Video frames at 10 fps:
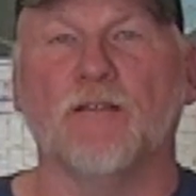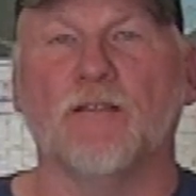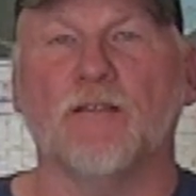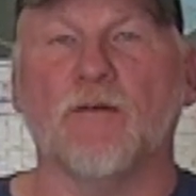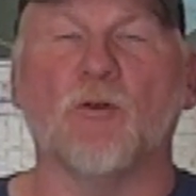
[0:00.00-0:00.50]

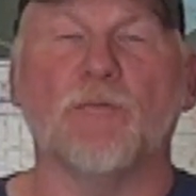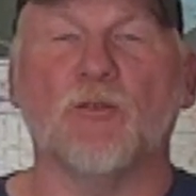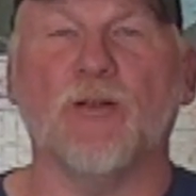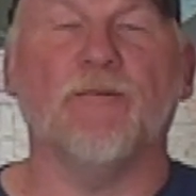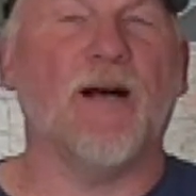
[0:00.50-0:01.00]
somewhere
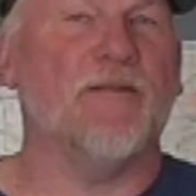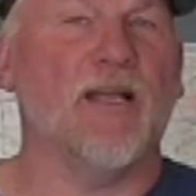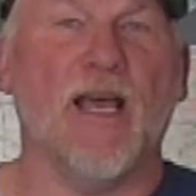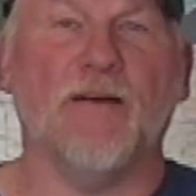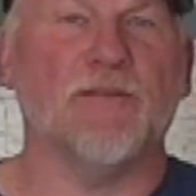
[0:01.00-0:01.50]
between
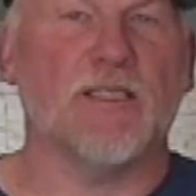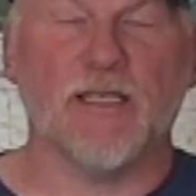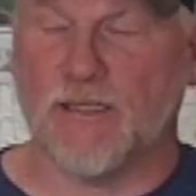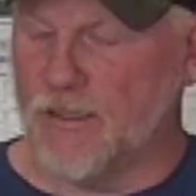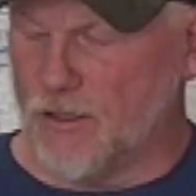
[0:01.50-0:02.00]
5.5 and
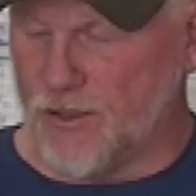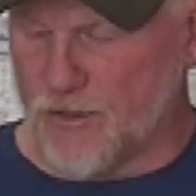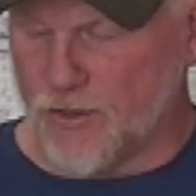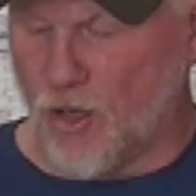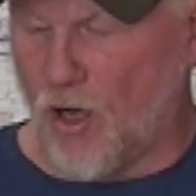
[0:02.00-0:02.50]
6
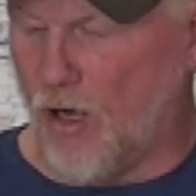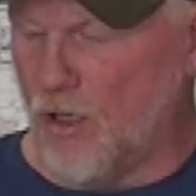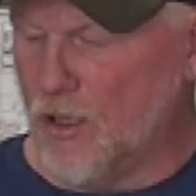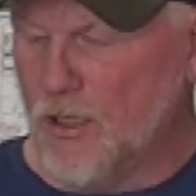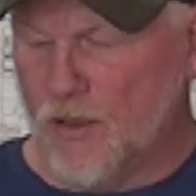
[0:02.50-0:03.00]
inches
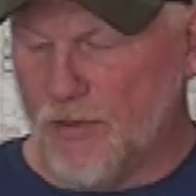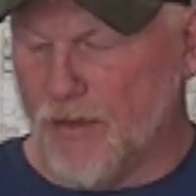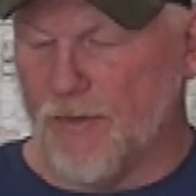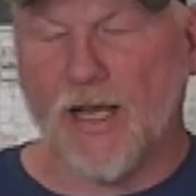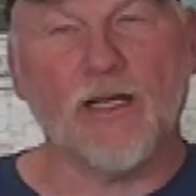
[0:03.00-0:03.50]
tall, but
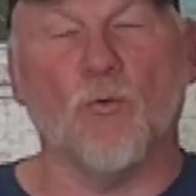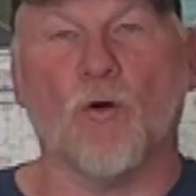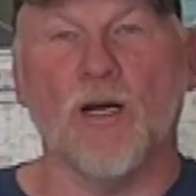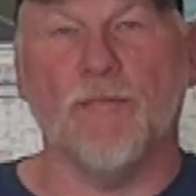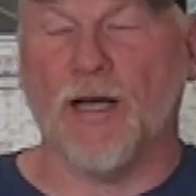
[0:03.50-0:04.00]
I'm not going to
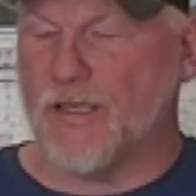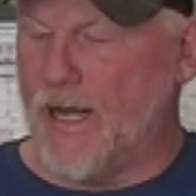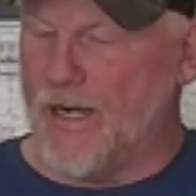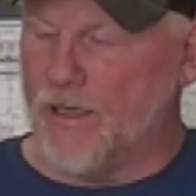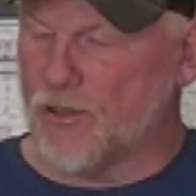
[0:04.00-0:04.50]
worry about
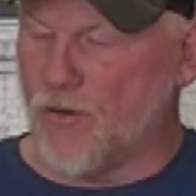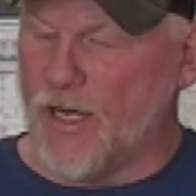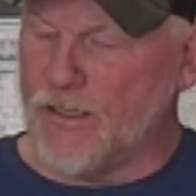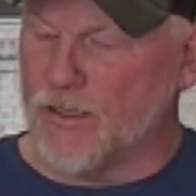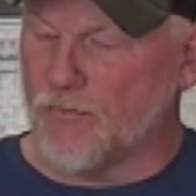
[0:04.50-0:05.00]
that now. So
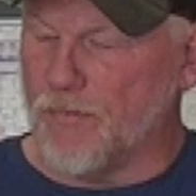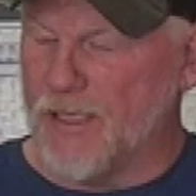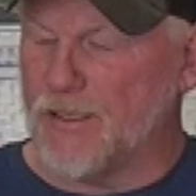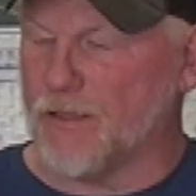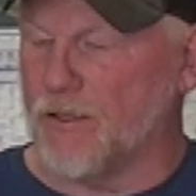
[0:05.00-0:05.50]
I just
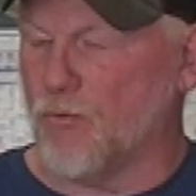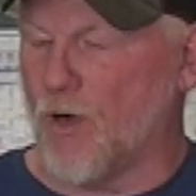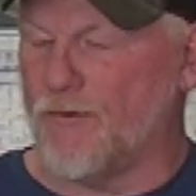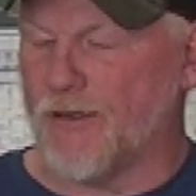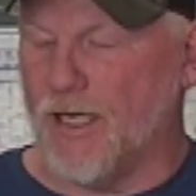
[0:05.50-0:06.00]
basically
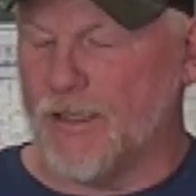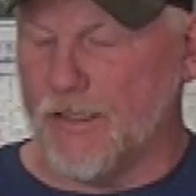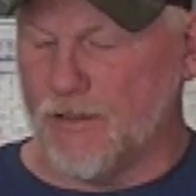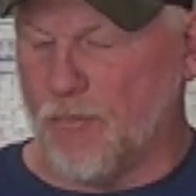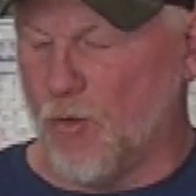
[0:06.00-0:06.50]
rough cut
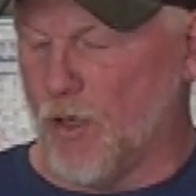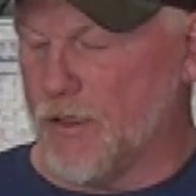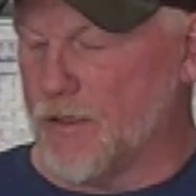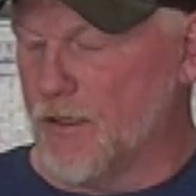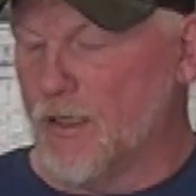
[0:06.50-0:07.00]
these
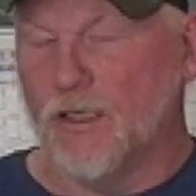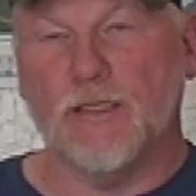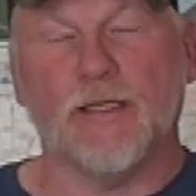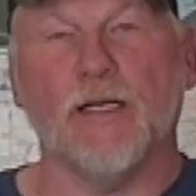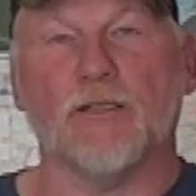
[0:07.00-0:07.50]
boards
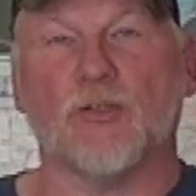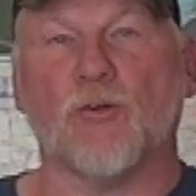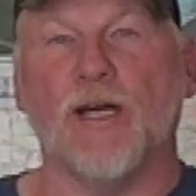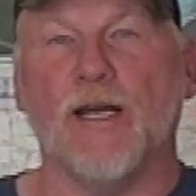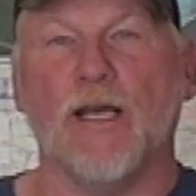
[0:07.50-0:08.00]
to get a
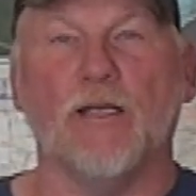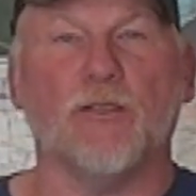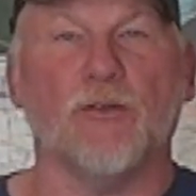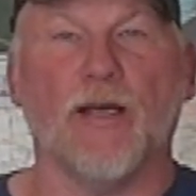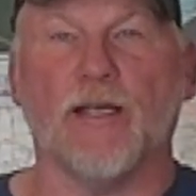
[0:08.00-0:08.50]
straight edge
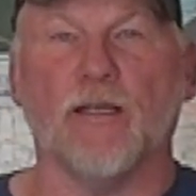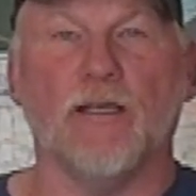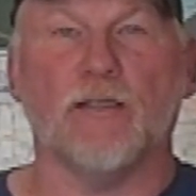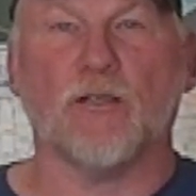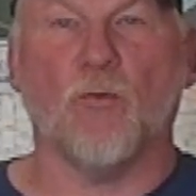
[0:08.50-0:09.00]
so I can
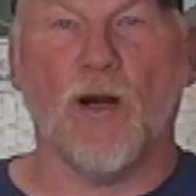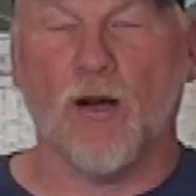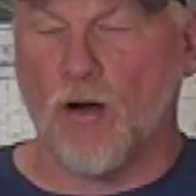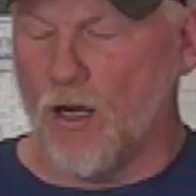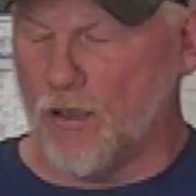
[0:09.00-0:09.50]
get square on